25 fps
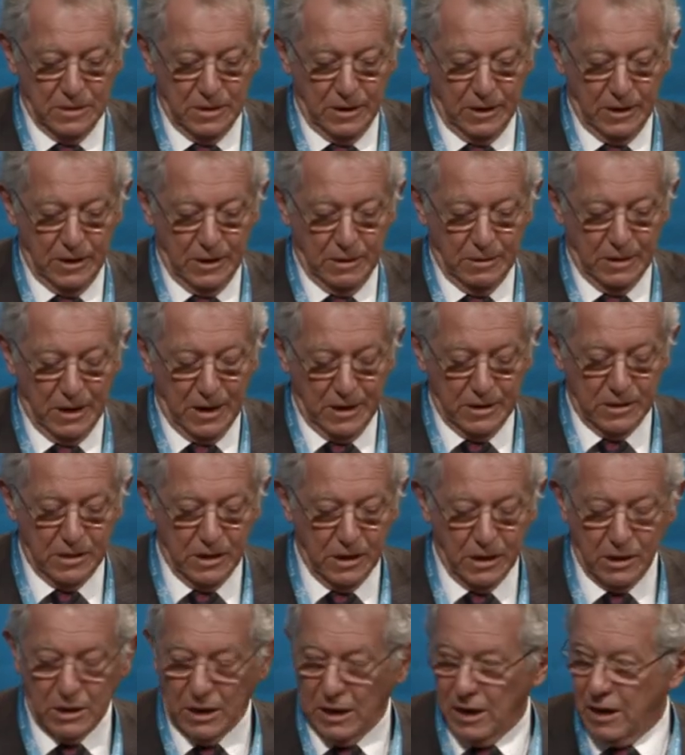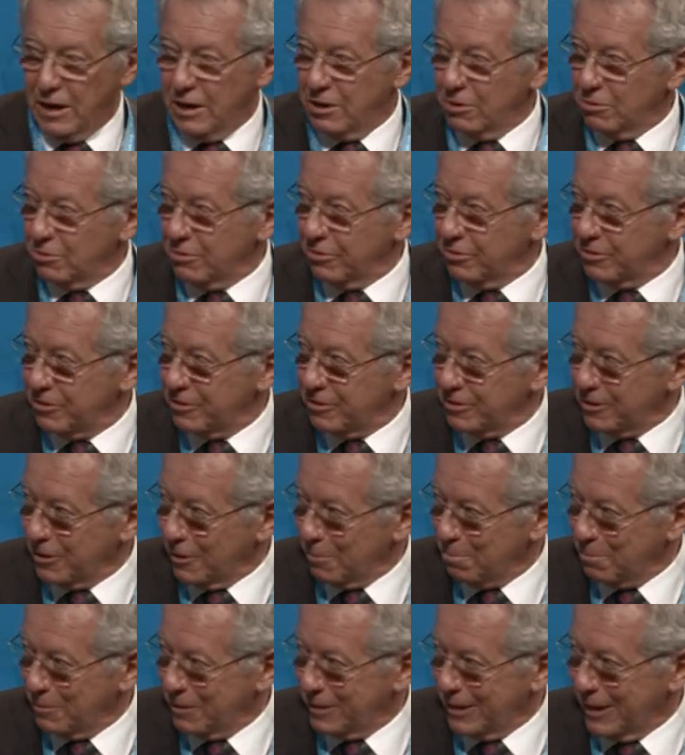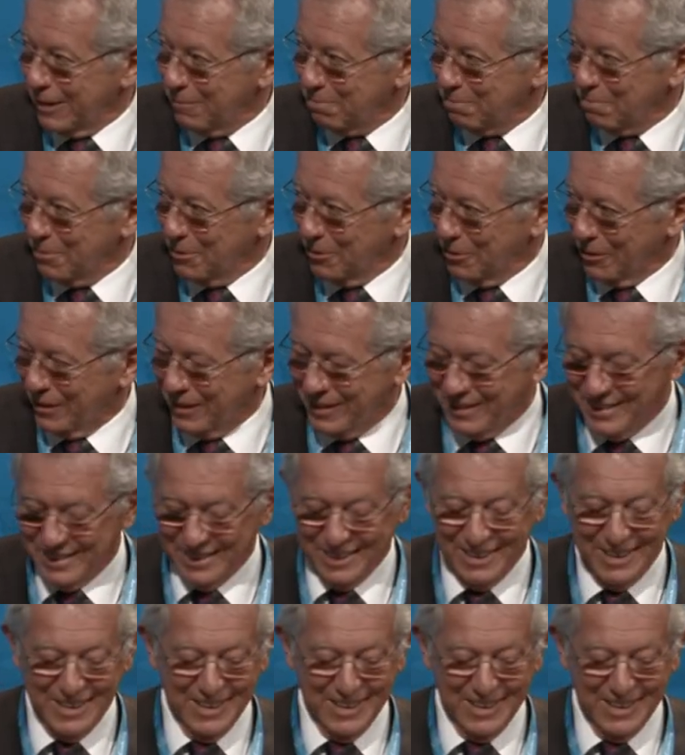I think I ought to stop at that point.